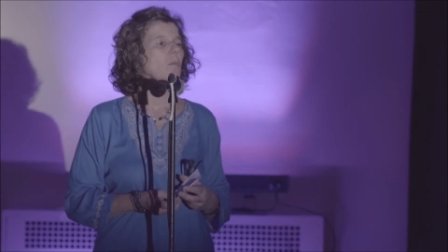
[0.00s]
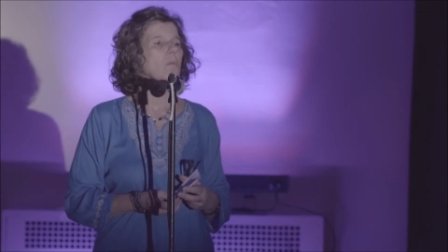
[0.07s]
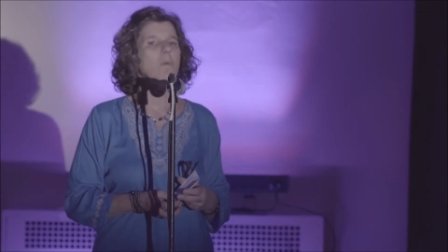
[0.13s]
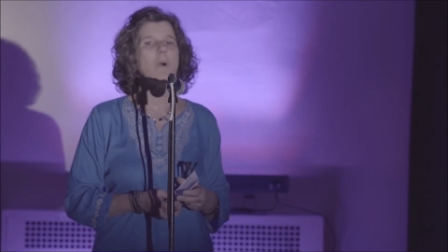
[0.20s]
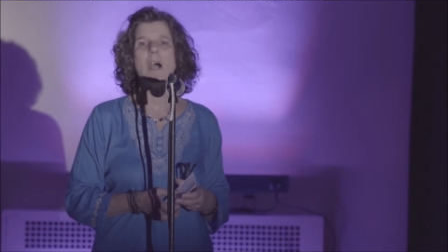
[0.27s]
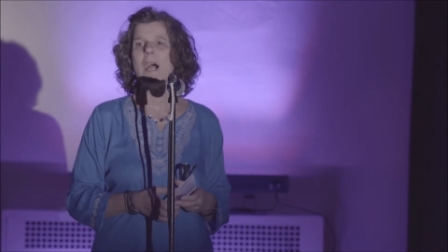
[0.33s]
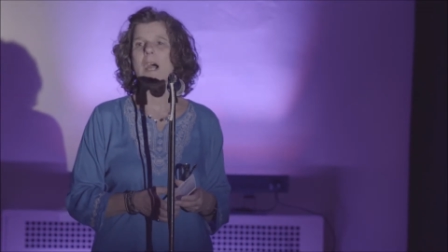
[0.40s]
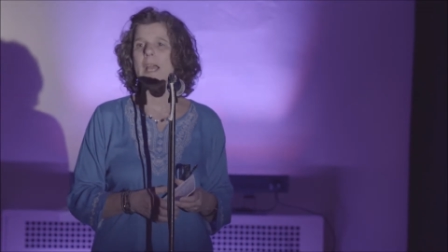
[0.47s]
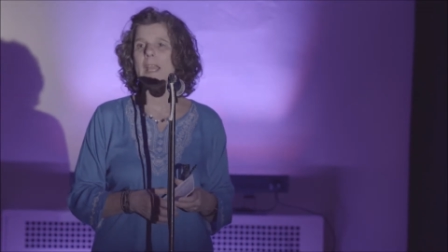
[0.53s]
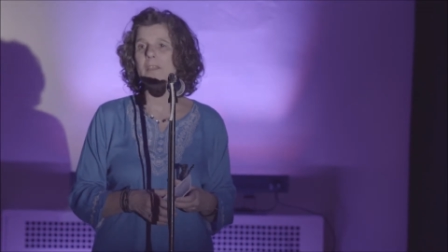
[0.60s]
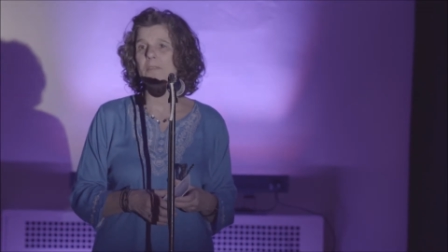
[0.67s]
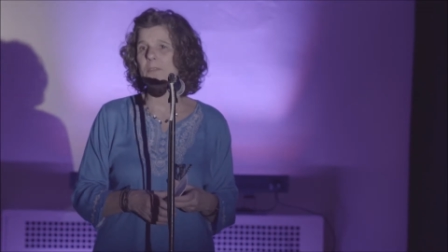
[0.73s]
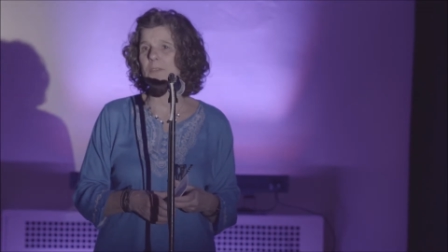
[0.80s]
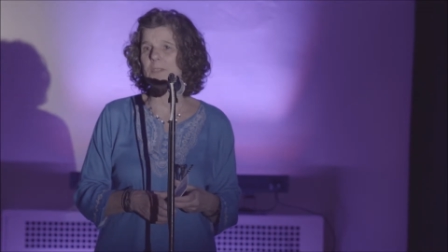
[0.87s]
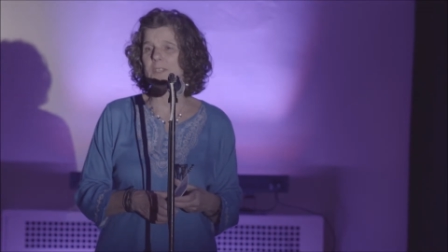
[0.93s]

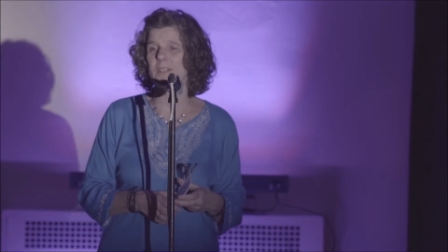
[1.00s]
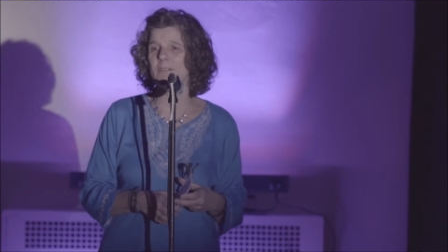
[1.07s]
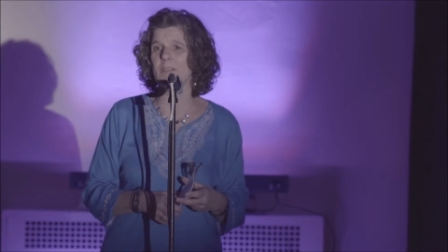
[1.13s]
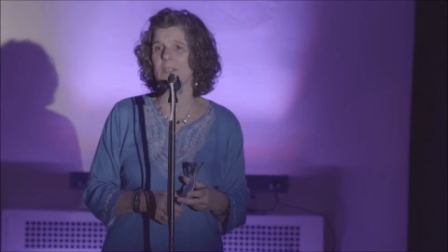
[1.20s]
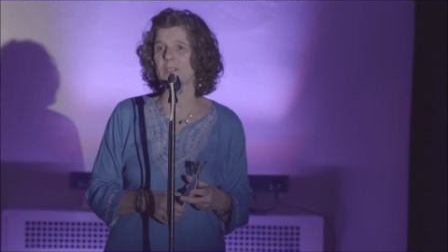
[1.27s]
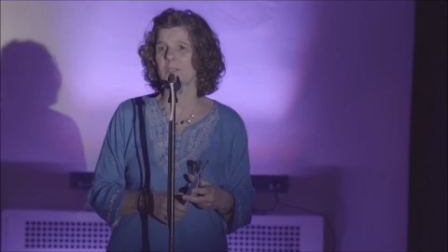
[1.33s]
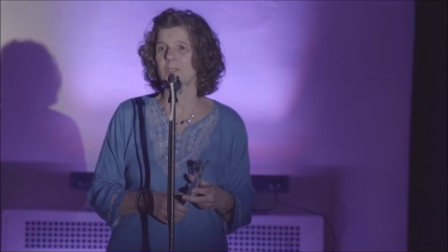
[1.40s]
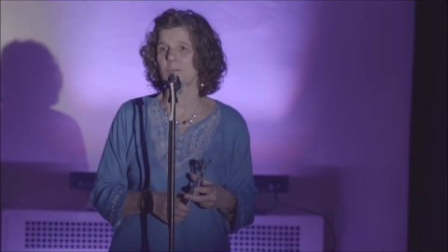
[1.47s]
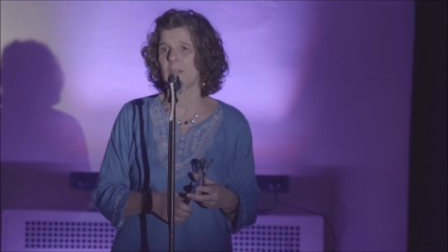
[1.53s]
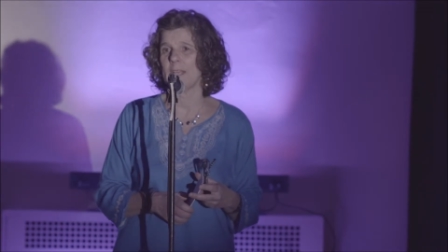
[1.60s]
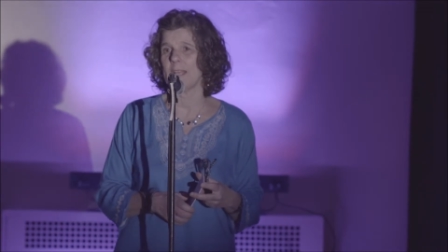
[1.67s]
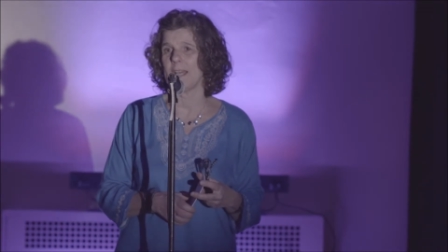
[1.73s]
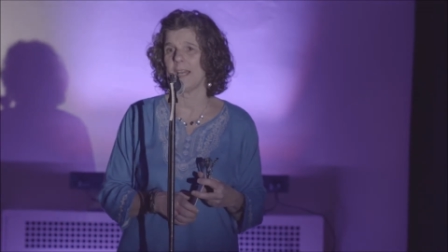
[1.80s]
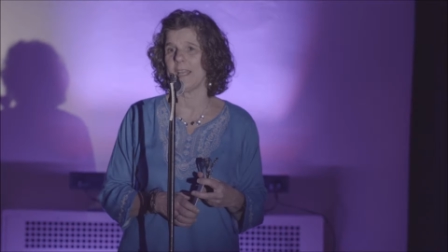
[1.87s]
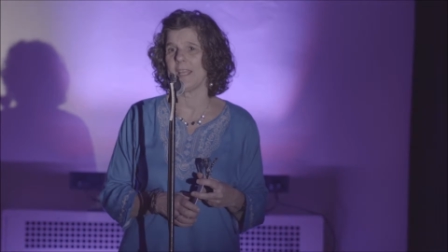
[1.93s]
why 13 Reasons Why
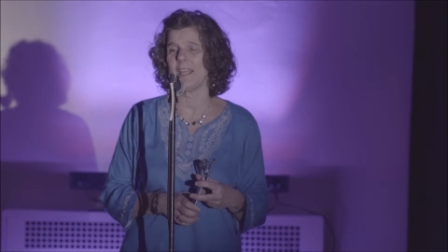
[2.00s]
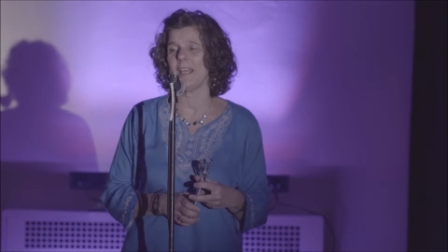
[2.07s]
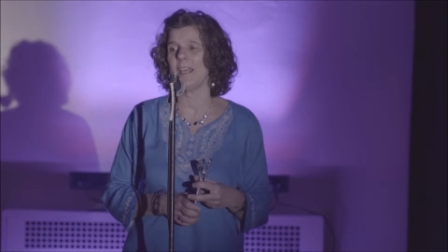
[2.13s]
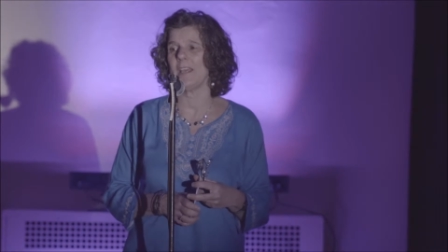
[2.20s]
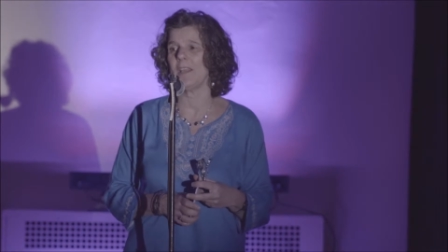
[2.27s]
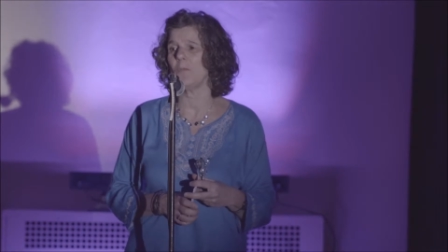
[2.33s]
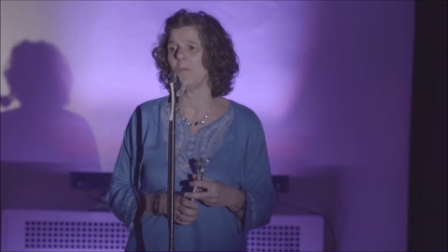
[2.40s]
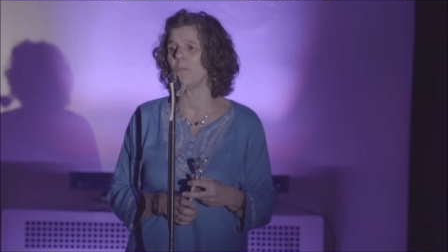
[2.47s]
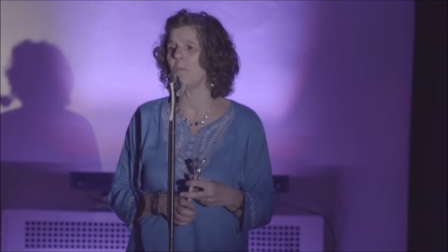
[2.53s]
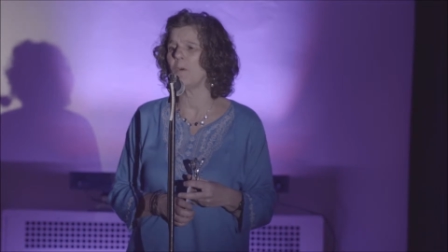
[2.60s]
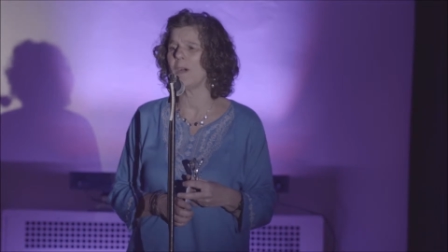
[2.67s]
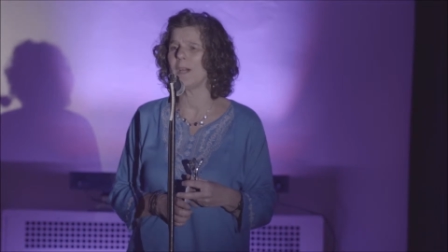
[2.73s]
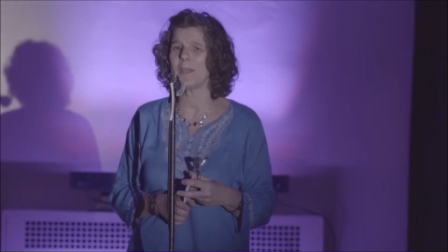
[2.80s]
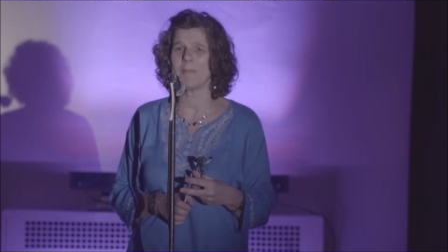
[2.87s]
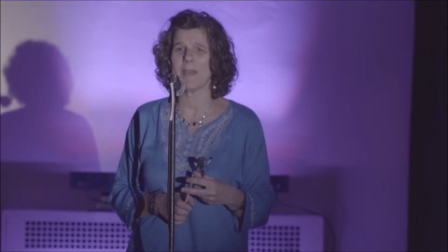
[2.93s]
Not, and
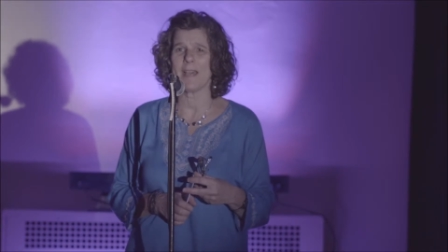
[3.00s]
what